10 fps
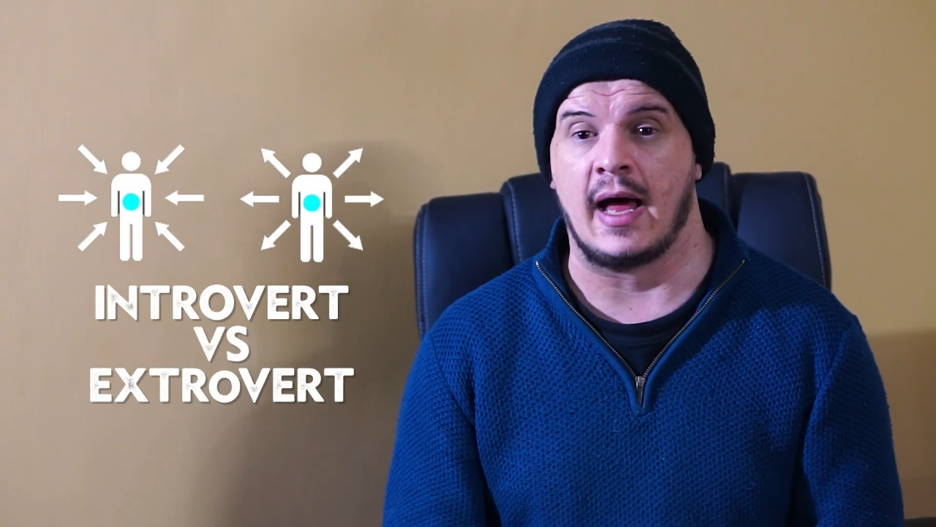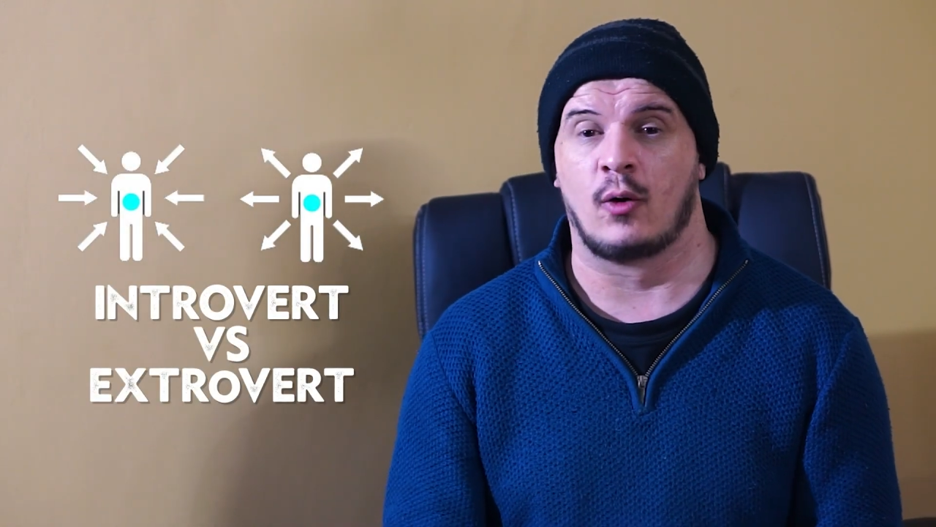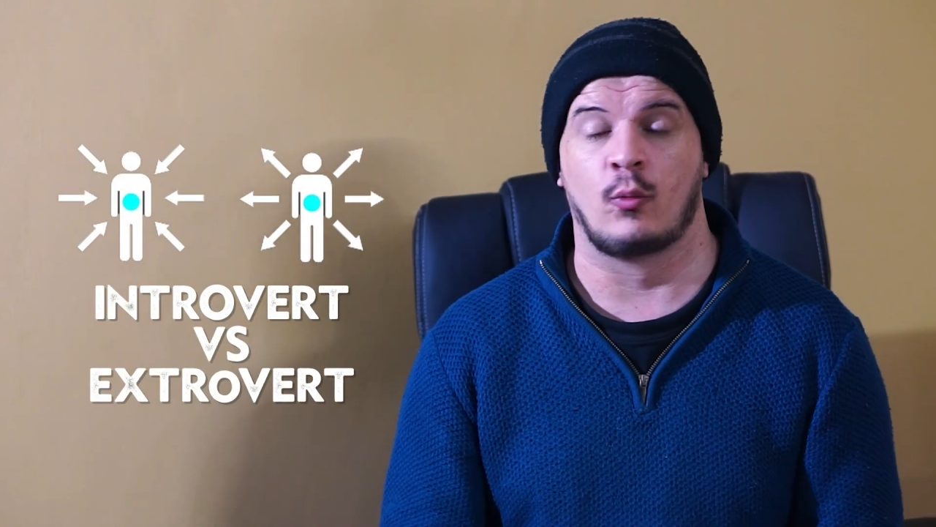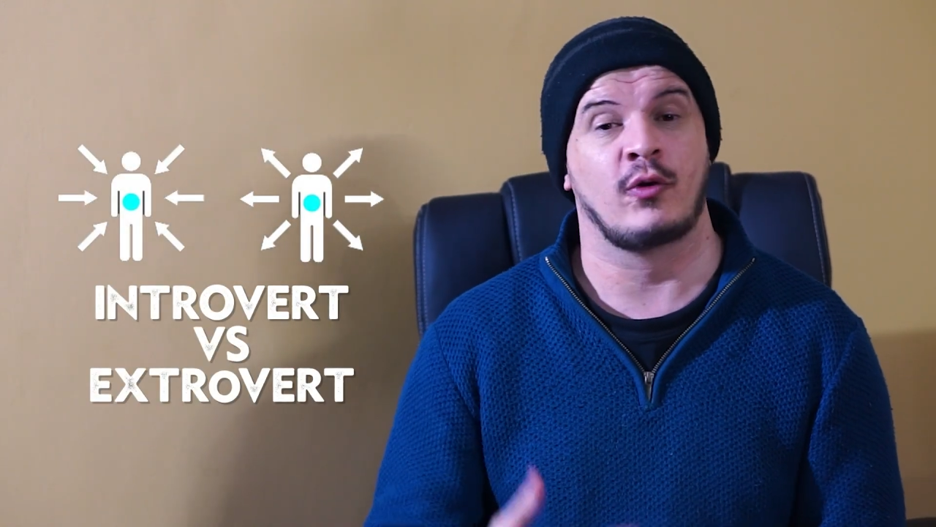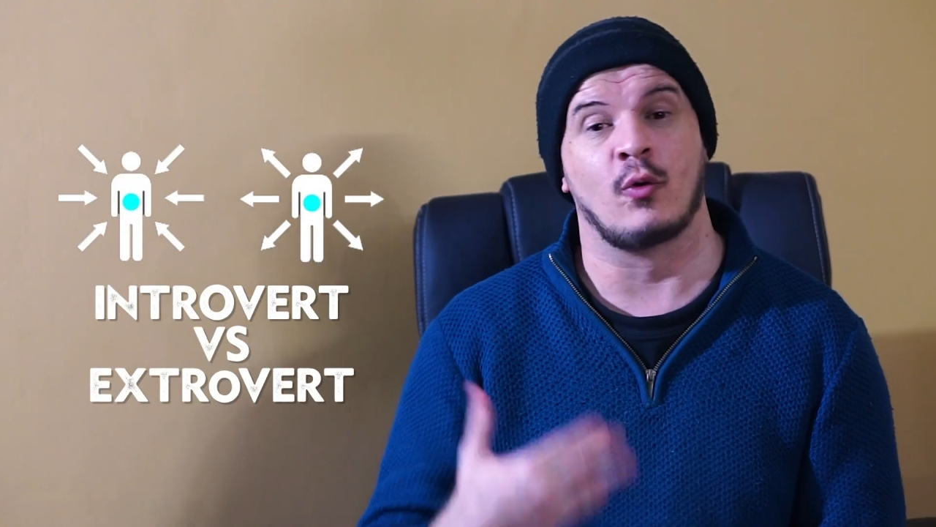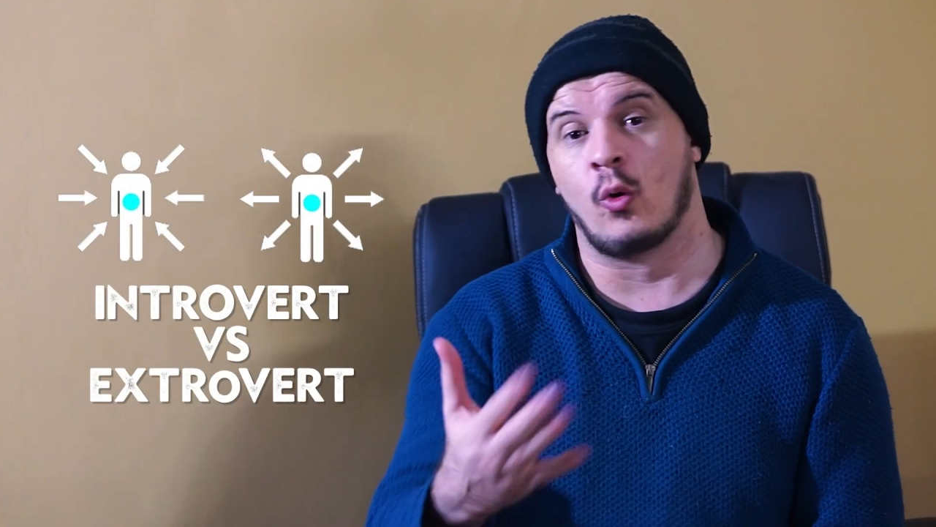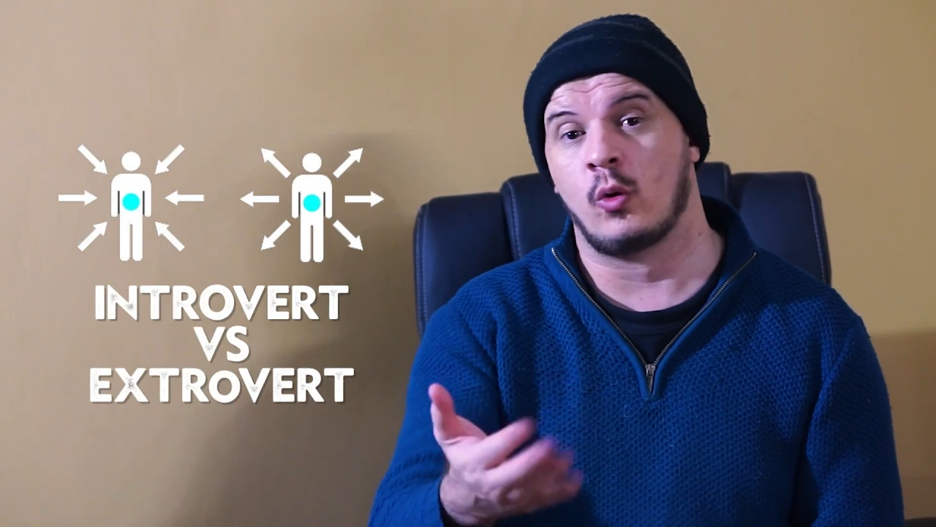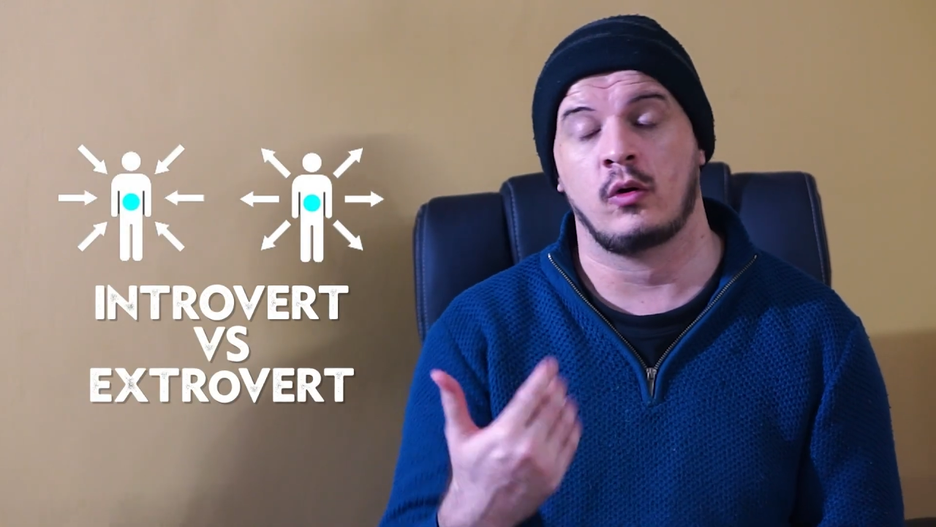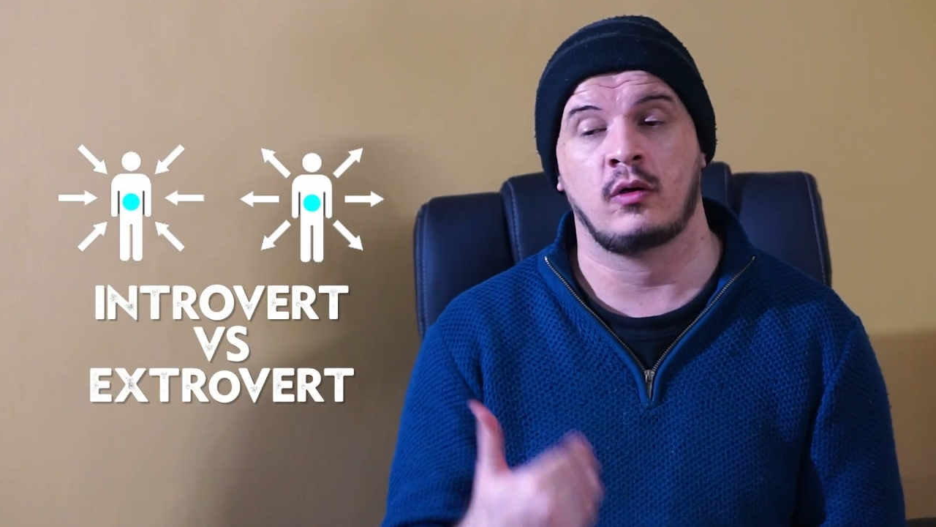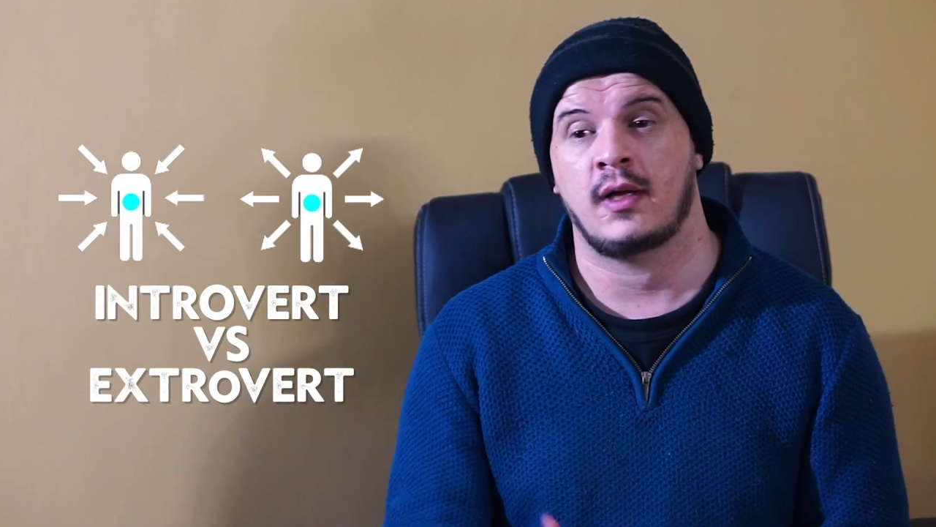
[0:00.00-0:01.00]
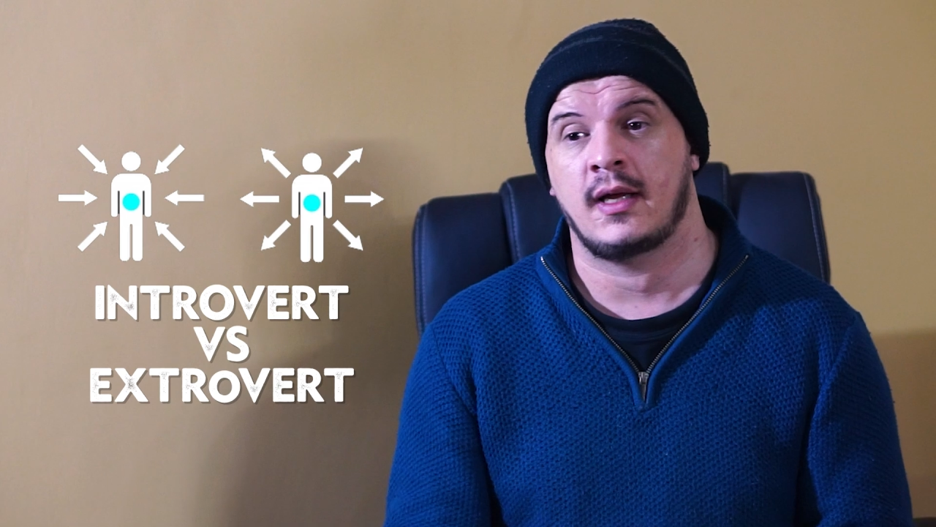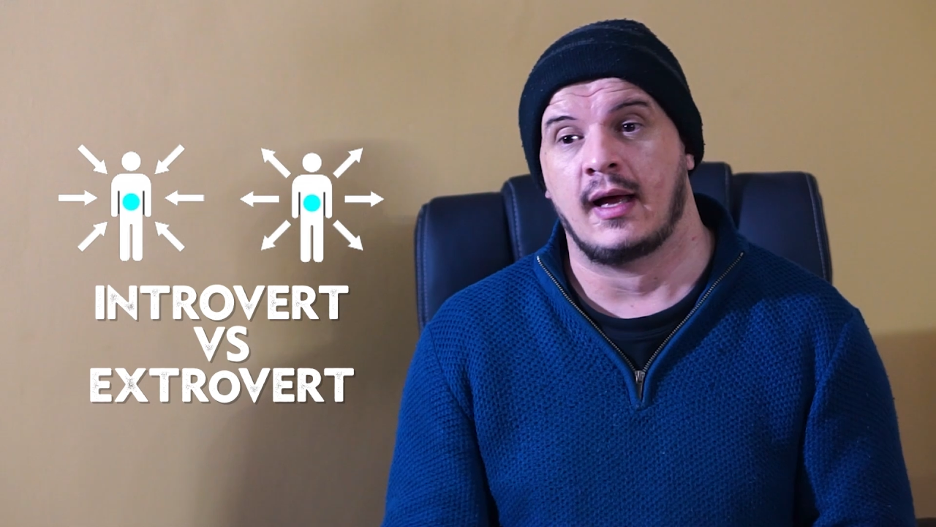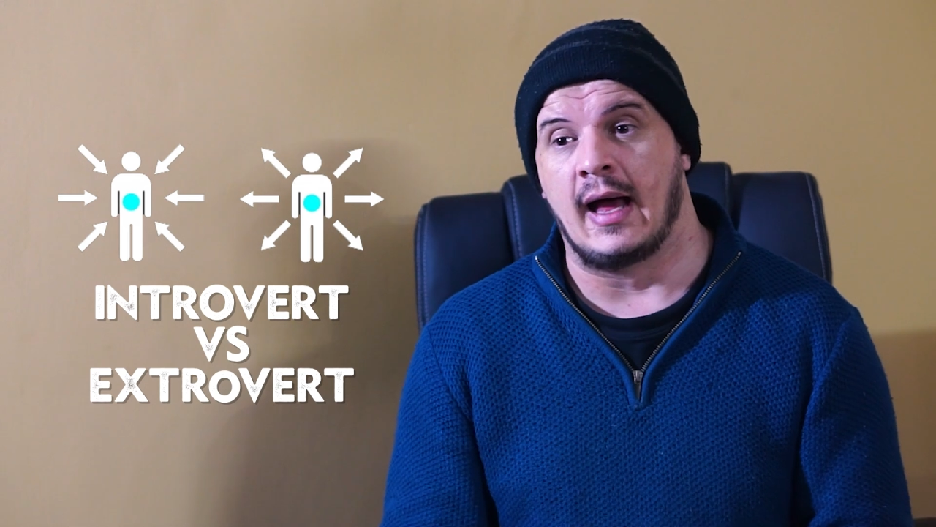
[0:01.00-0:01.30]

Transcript: Now we all